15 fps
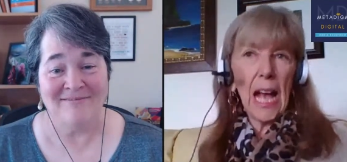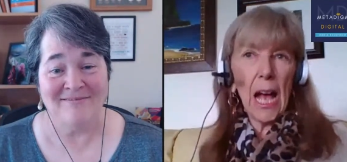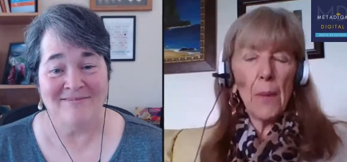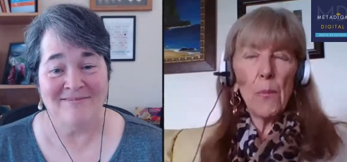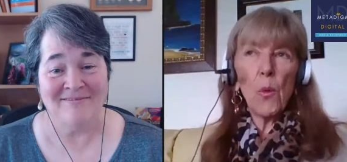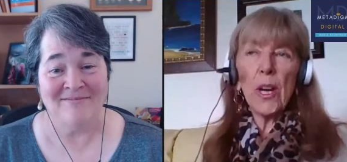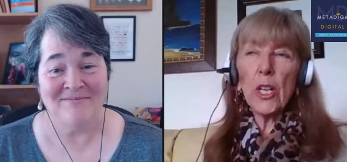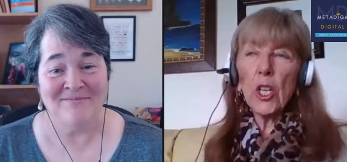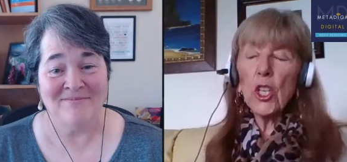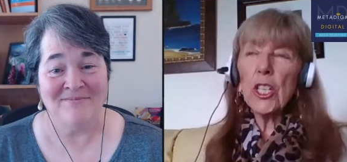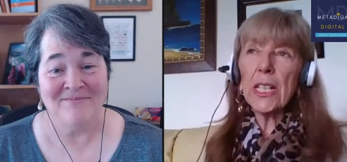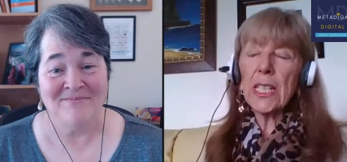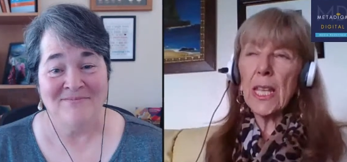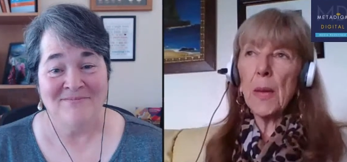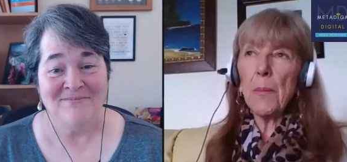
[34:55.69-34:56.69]
Speaker 1: Um, one good
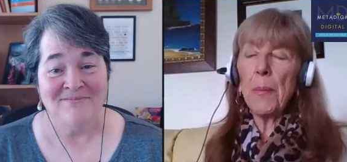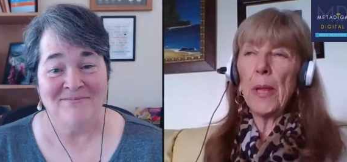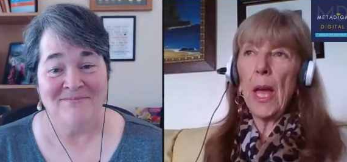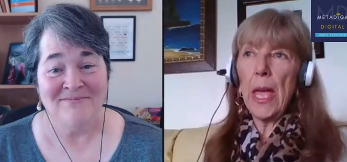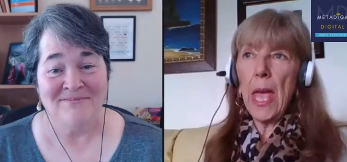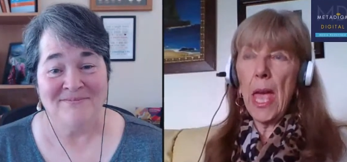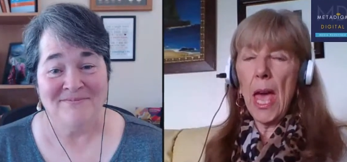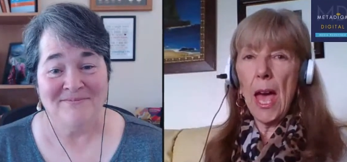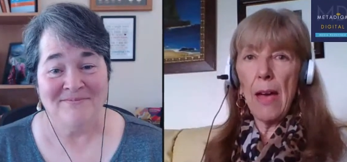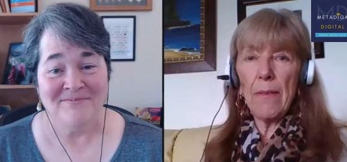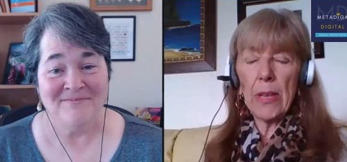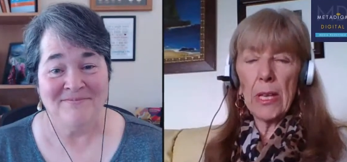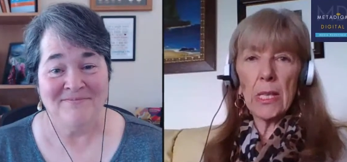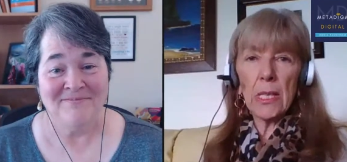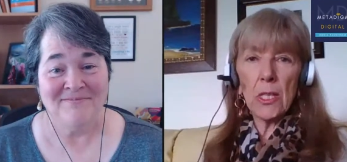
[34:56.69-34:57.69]
example I have
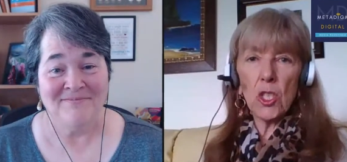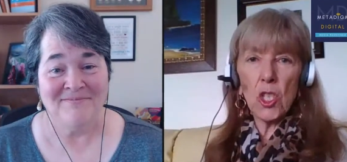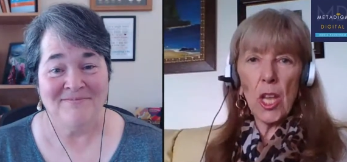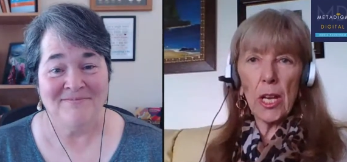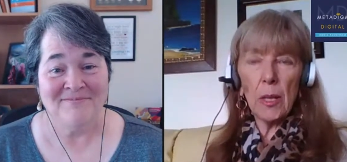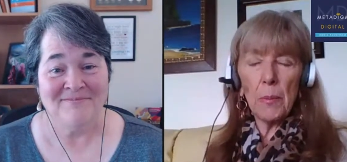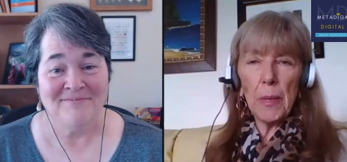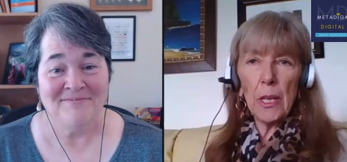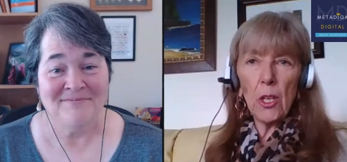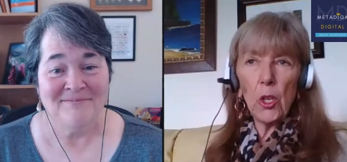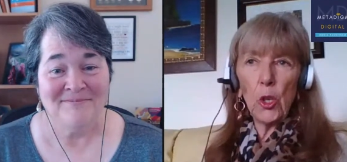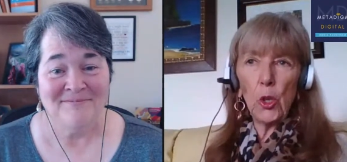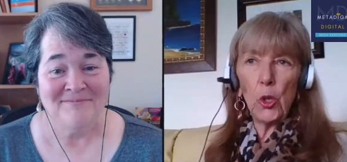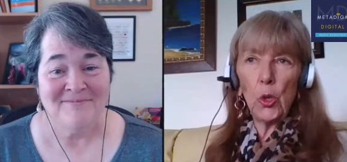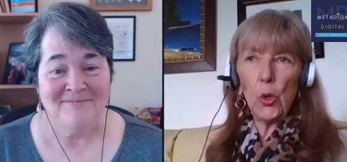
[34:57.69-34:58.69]
is a gentleman
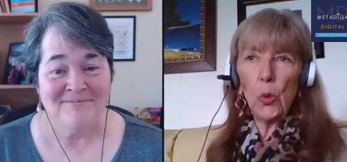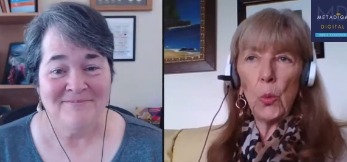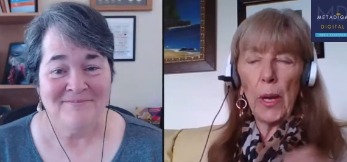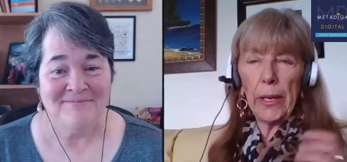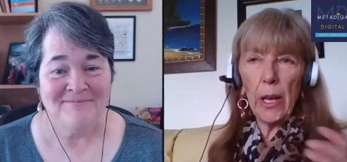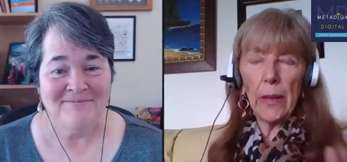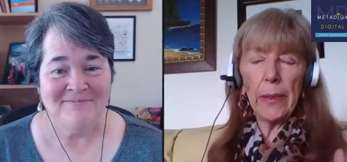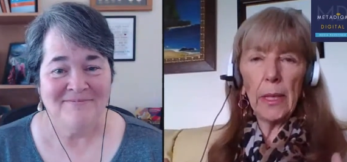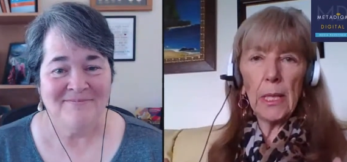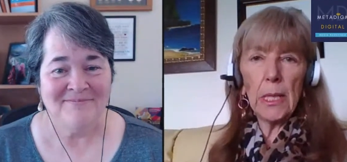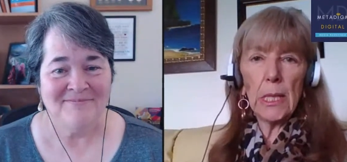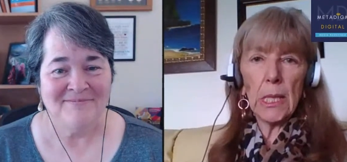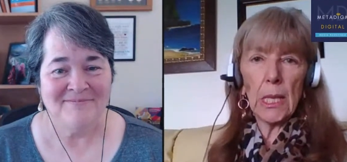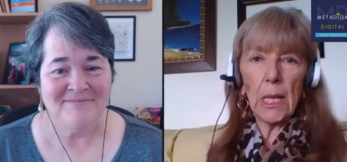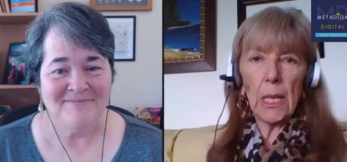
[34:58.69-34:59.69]
who went on
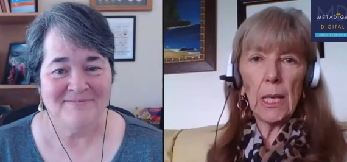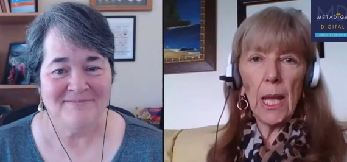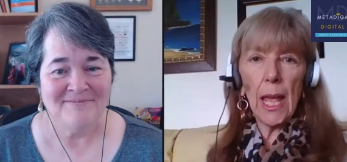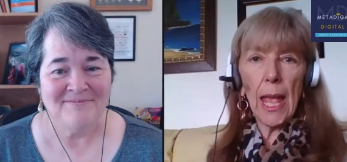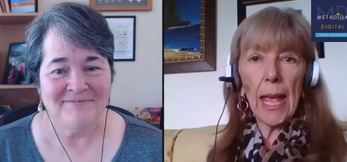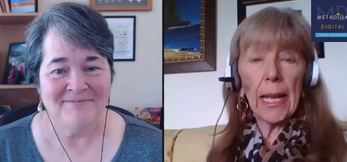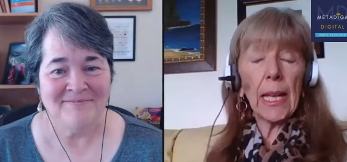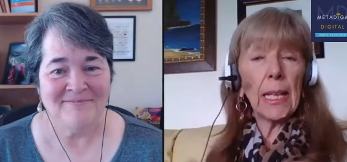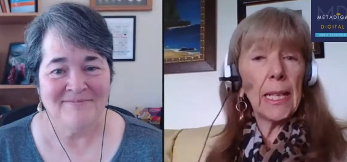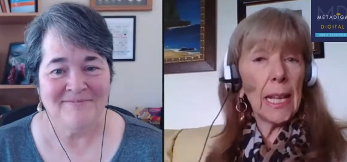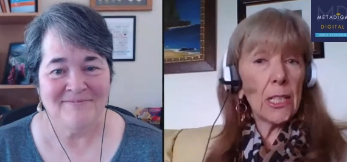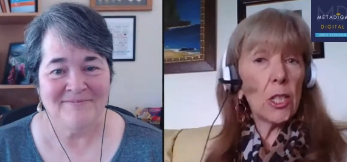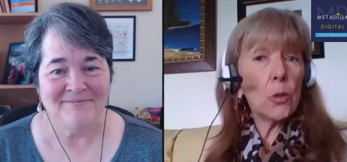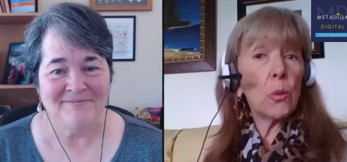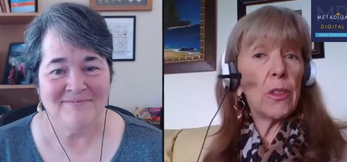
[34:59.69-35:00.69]
LinkedIn and
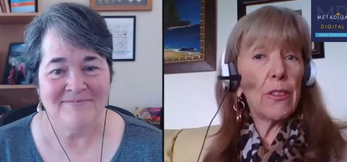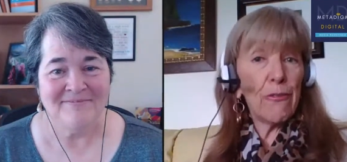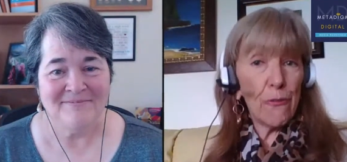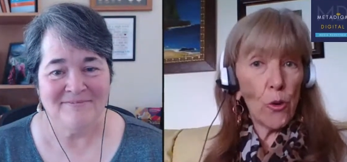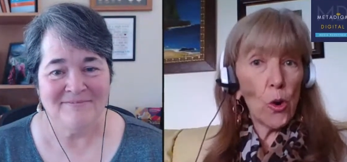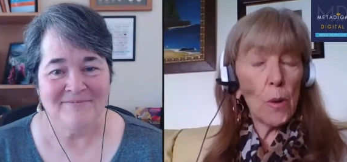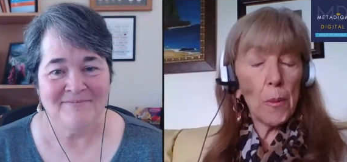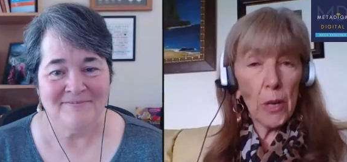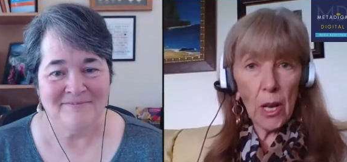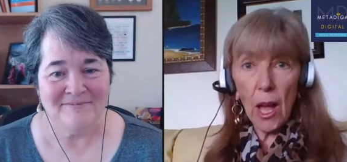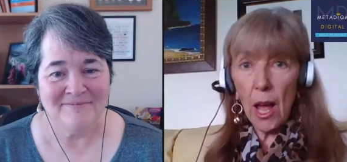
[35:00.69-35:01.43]
connected with a former